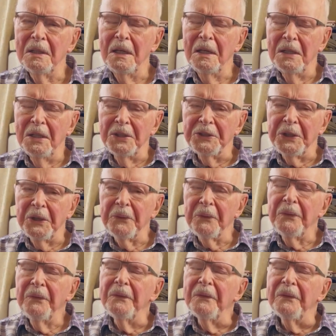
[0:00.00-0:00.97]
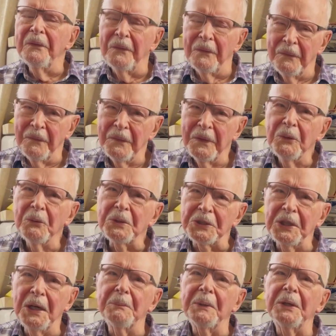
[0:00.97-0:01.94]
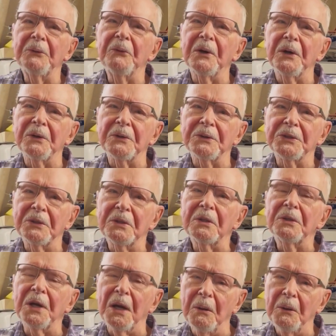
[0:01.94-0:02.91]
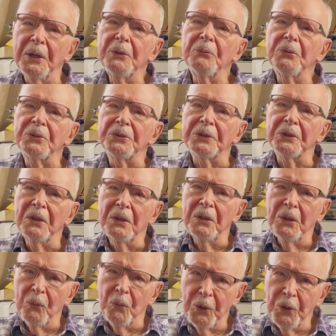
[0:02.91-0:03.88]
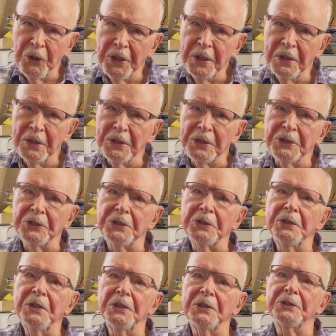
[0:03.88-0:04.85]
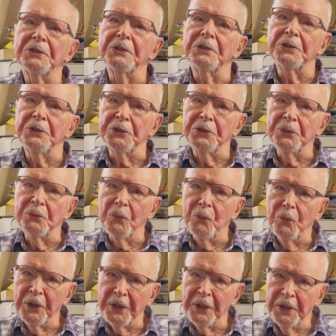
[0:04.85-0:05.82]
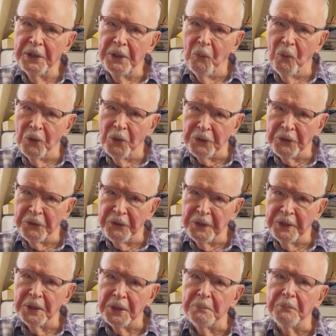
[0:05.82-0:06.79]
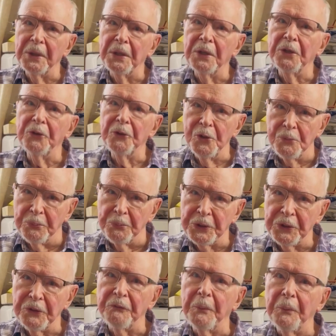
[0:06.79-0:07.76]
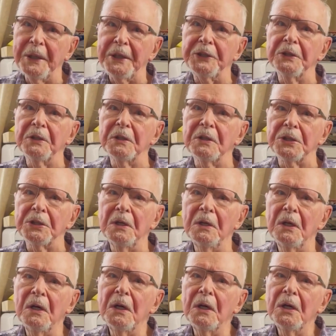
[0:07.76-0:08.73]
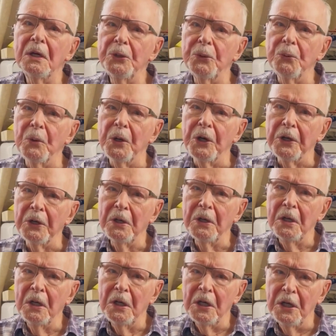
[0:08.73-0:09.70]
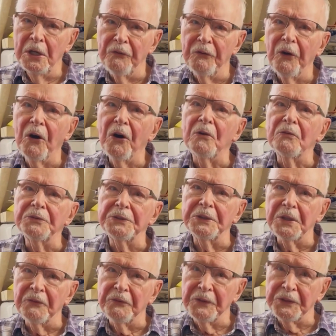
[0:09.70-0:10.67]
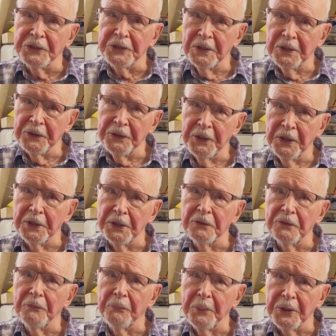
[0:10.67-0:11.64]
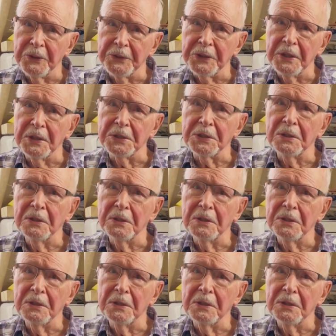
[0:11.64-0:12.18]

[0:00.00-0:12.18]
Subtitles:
so there were some inroads at that. He was working in an institution where he wanted there to be groups of patients who were involved in a facilitative process.